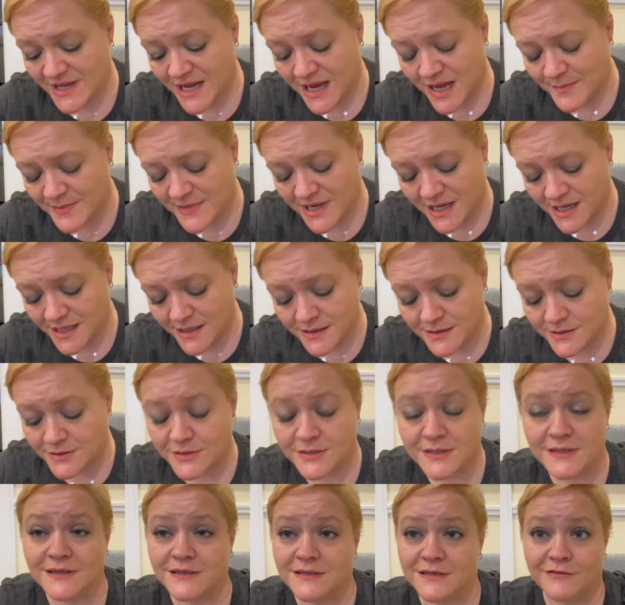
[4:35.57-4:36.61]
I'm kind of
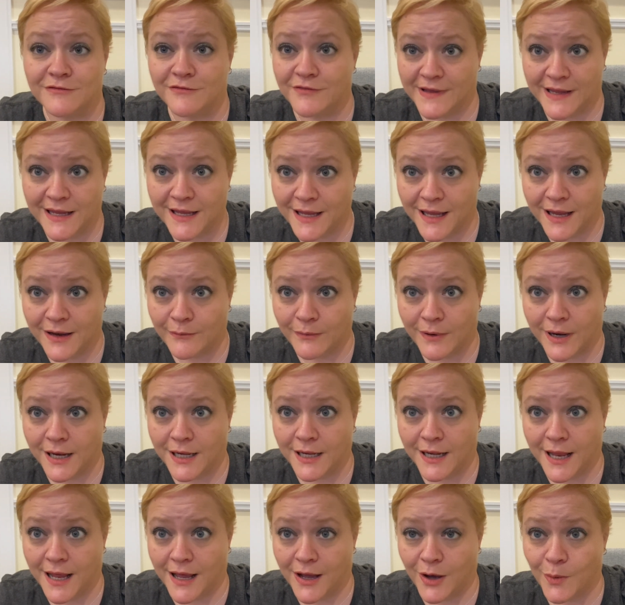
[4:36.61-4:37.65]
on a little vacay right
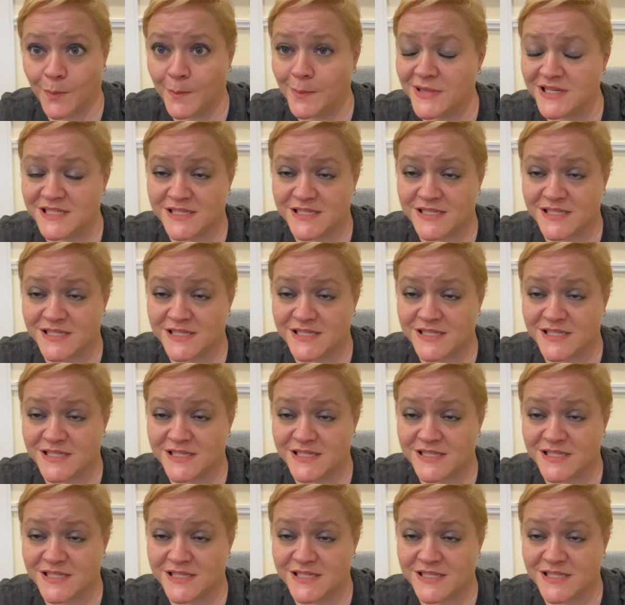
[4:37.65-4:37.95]
now